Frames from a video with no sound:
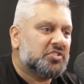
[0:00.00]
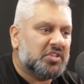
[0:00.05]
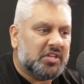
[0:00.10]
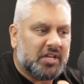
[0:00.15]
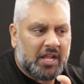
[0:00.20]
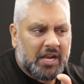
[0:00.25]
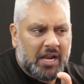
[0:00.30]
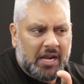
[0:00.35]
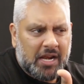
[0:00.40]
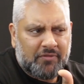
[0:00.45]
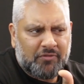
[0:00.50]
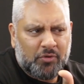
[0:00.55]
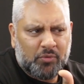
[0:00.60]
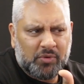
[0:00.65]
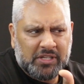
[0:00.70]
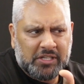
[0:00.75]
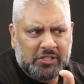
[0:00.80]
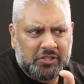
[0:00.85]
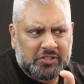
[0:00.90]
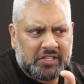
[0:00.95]
See, and I never
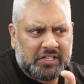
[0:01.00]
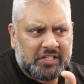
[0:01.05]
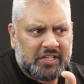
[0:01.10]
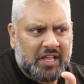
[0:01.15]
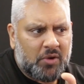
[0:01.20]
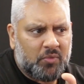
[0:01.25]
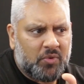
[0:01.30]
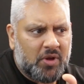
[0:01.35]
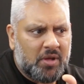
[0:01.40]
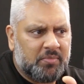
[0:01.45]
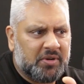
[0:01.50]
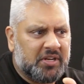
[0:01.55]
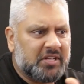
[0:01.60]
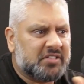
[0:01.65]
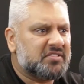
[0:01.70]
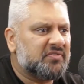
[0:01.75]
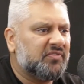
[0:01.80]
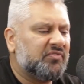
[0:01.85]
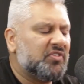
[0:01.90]
really looked at it that way, but it's